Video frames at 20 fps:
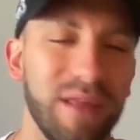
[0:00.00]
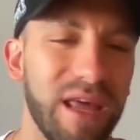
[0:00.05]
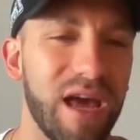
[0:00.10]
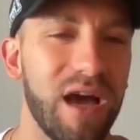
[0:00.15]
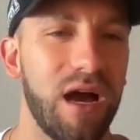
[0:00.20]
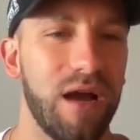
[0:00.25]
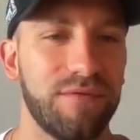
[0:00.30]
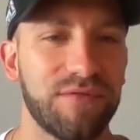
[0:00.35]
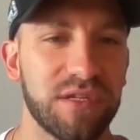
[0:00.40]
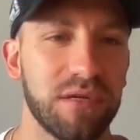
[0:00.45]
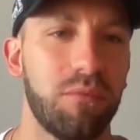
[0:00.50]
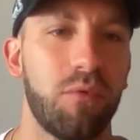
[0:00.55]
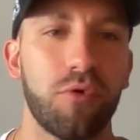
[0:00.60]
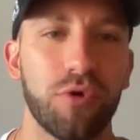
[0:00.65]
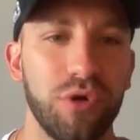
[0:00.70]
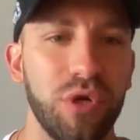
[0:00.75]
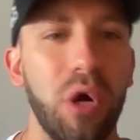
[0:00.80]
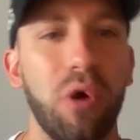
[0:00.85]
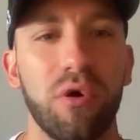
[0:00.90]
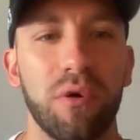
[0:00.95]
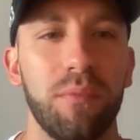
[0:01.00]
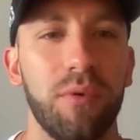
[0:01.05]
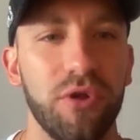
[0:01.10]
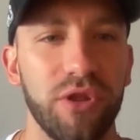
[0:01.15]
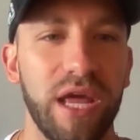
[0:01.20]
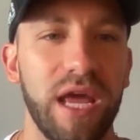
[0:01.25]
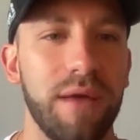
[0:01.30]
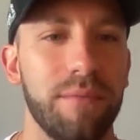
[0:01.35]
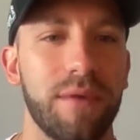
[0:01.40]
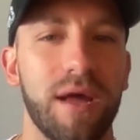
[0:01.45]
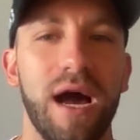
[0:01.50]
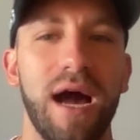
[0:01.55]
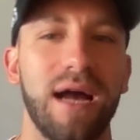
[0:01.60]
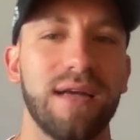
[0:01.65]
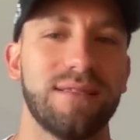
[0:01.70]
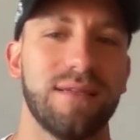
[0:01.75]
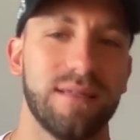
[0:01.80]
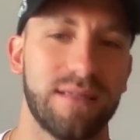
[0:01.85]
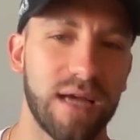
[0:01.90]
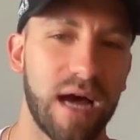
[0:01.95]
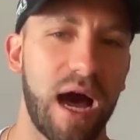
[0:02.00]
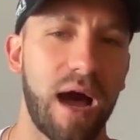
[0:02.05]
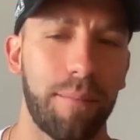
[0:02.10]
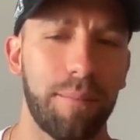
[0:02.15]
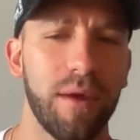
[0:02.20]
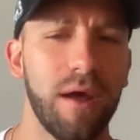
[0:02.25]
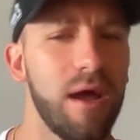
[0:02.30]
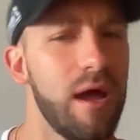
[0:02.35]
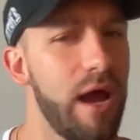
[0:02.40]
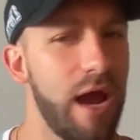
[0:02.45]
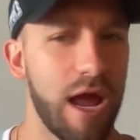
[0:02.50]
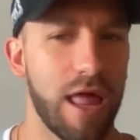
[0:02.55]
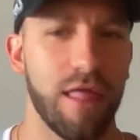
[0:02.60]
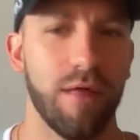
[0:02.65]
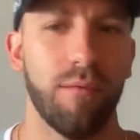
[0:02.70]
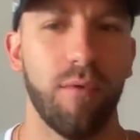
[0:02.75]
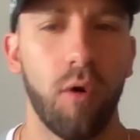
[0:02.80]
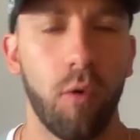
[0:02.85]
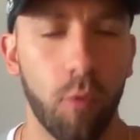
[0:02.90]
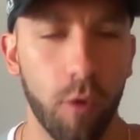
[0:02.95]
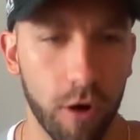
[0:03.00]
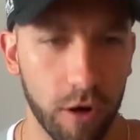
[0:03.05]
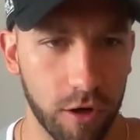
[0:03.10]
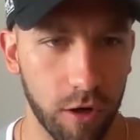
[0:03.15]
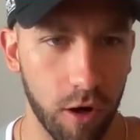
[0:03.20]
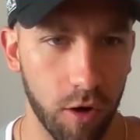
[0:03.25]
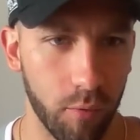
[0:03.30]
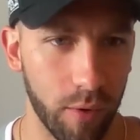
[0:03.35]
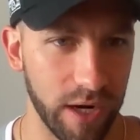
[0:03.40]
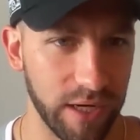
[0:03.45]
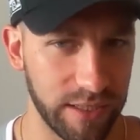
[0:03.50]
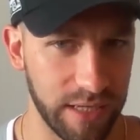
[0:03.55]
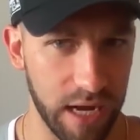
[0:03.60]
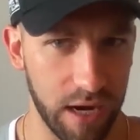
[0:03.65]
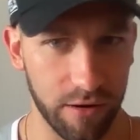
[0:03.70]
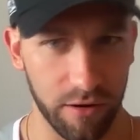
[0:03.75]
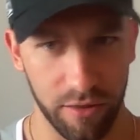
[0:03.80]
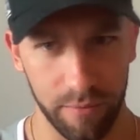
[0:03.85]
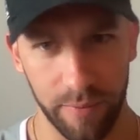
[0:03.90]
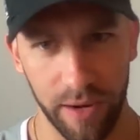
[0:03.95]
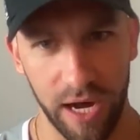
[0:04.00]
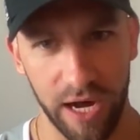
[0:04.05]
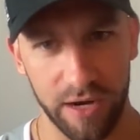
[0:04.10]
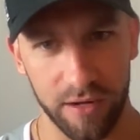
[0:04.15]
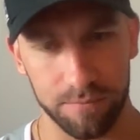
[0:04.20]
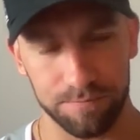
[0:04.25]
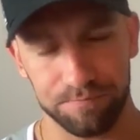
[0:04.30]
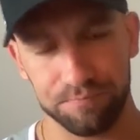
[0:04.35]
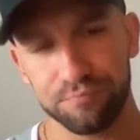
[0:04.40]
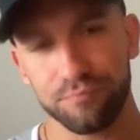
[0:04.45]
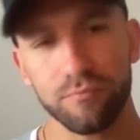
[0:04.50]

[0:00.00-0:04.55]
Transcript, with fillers: Yeah, I have some more notable name guys at top, and then we'll work our way down to the bottom.